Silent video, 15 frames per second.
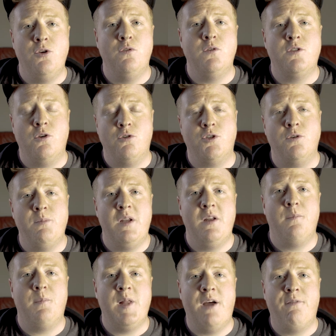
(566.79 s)
used social
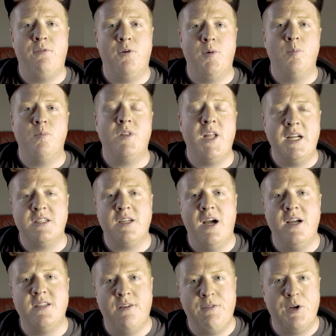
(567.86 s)
media platform. Thanks
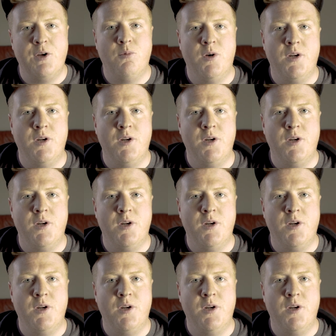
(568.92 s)
guys, have a good